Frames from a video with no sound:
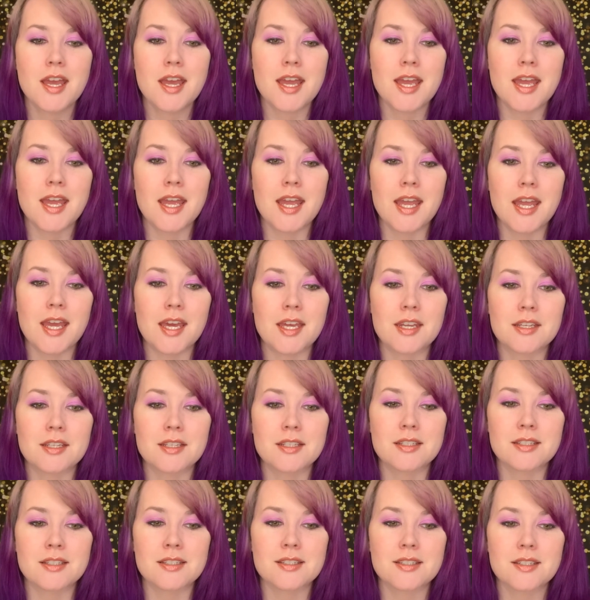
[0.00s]

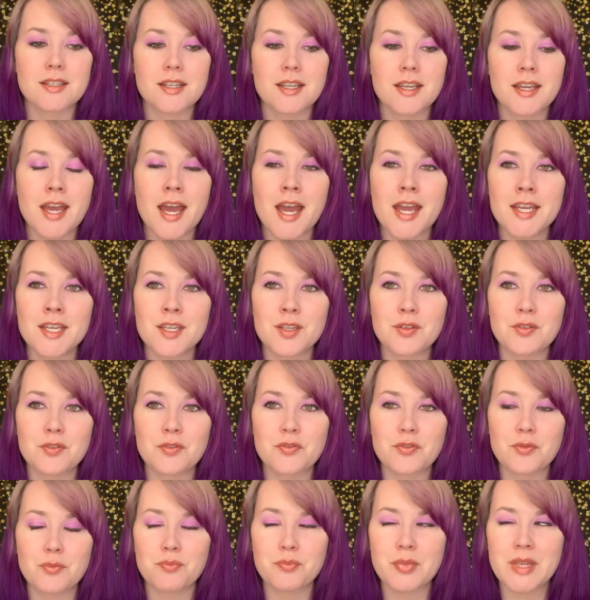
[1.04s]
and kind
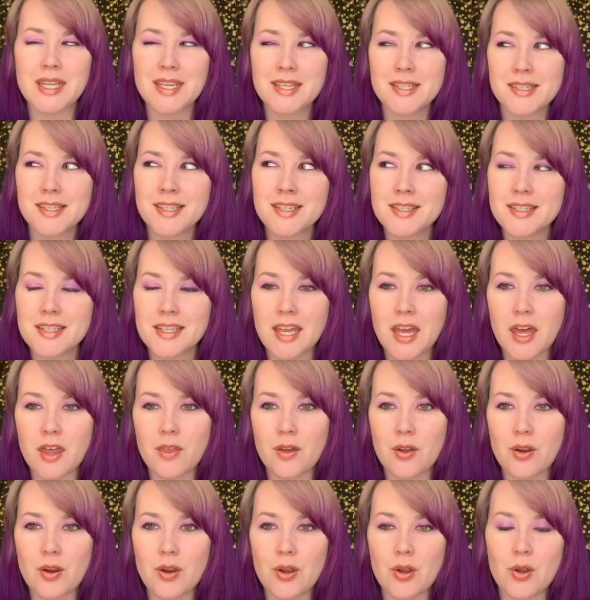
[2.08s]
of piecing
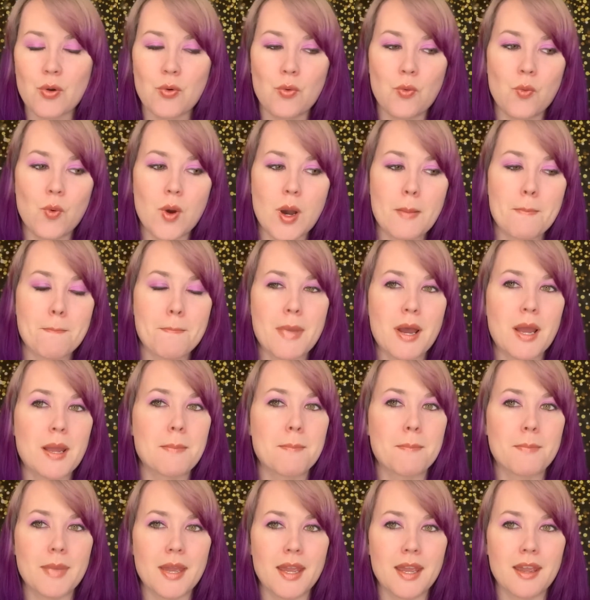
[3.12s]
together what might
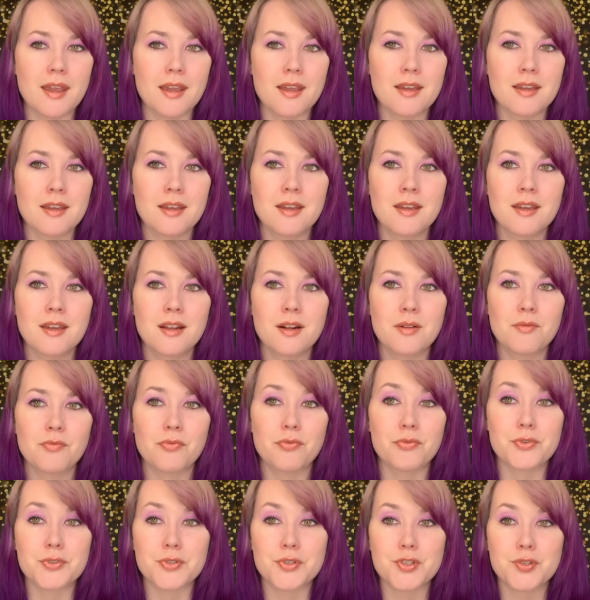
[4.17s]
make
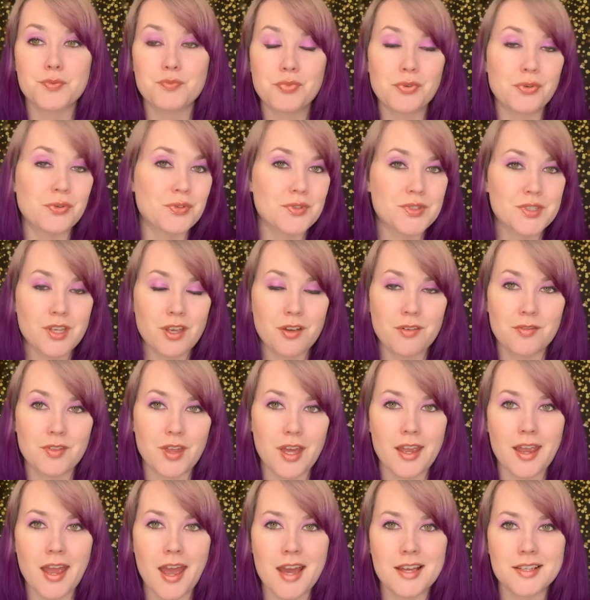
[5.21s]
the spooks of
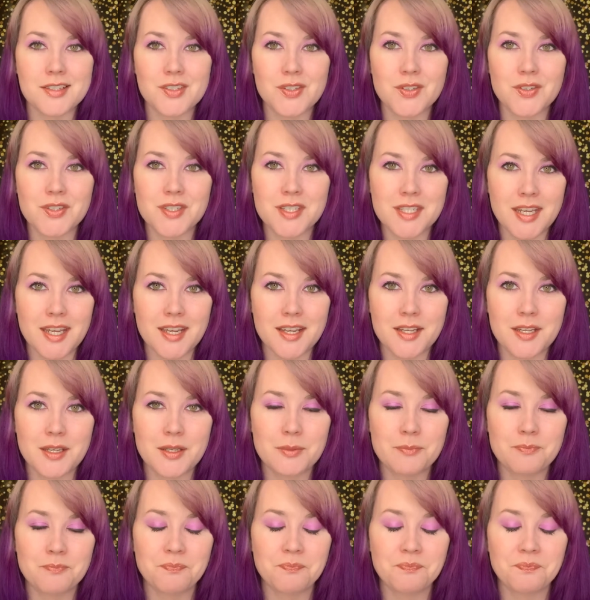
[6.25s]
that castle tick.
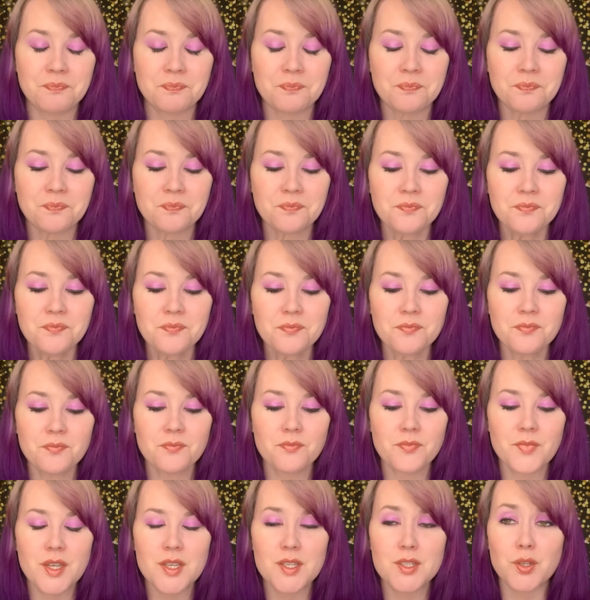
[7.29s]

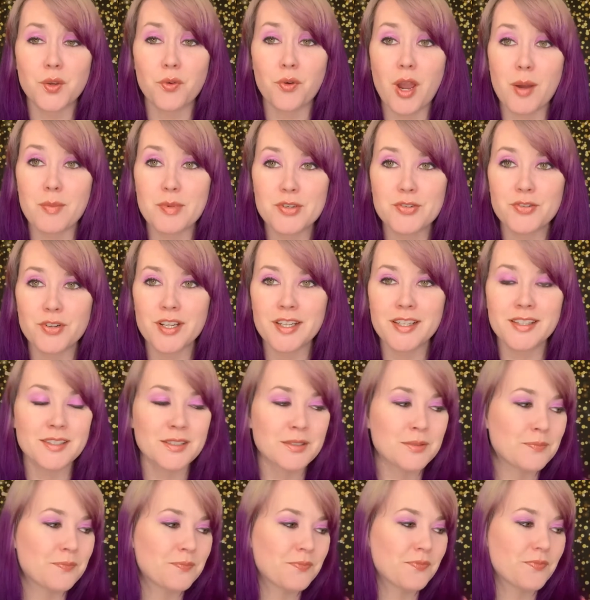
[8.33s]
So grab a drink.
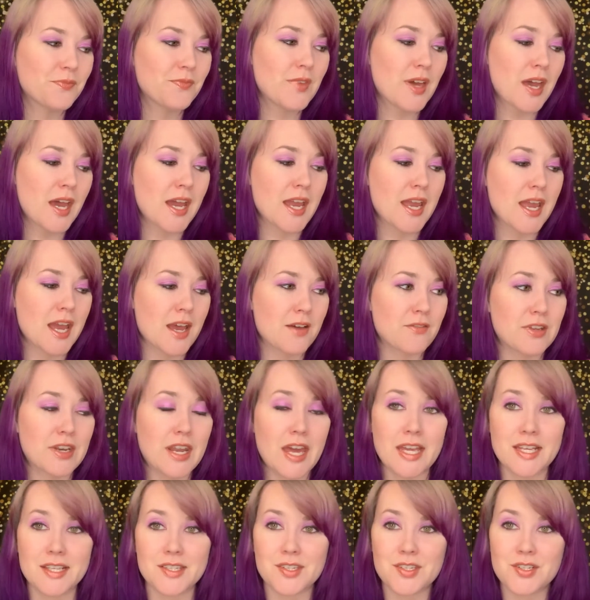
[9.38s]
I have an
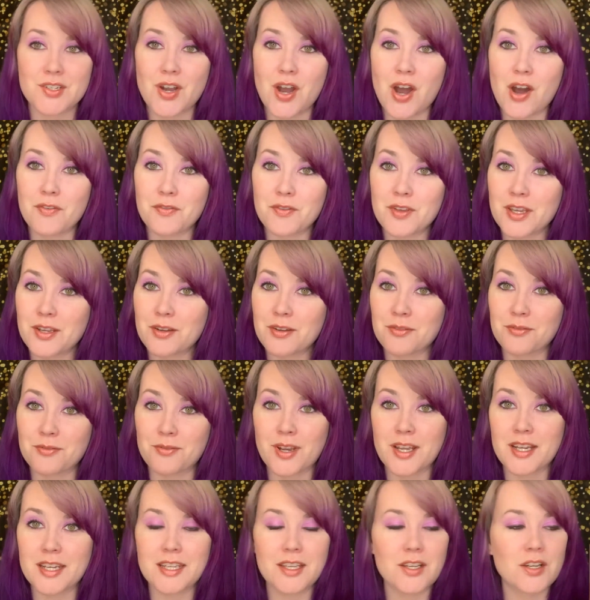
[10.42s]
iced coffee
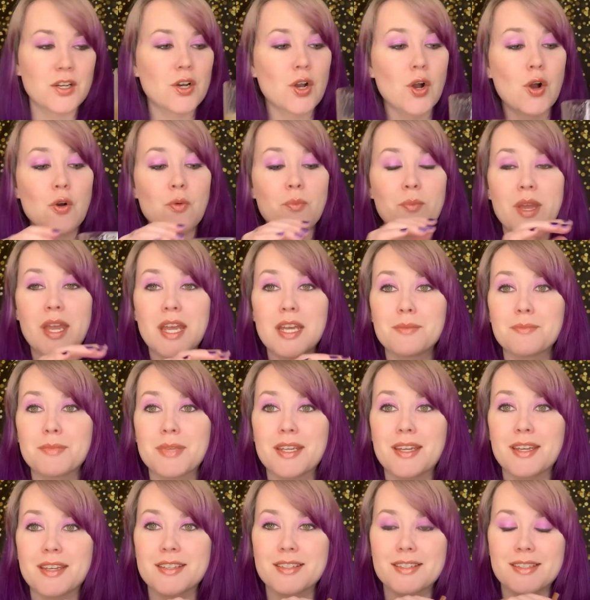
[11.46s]
right here, homemade,
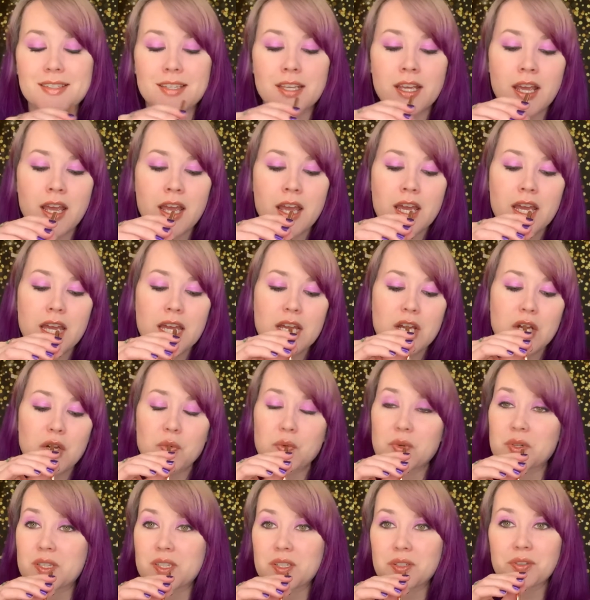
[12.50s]
because
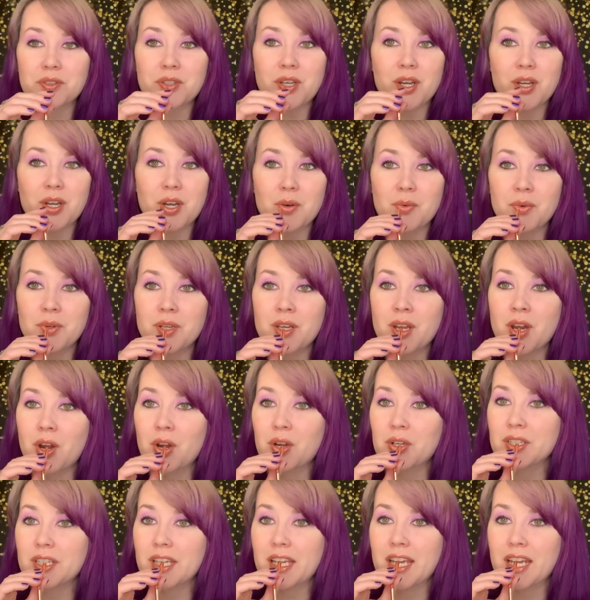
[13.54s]
we're still not going
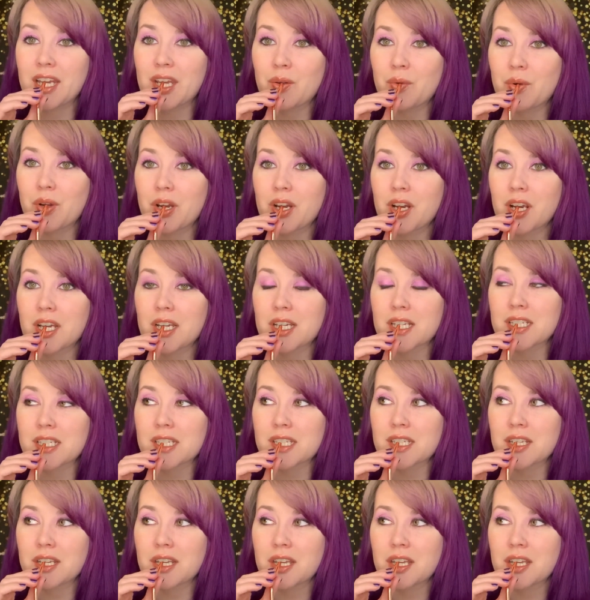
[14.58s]
hardly anywhere because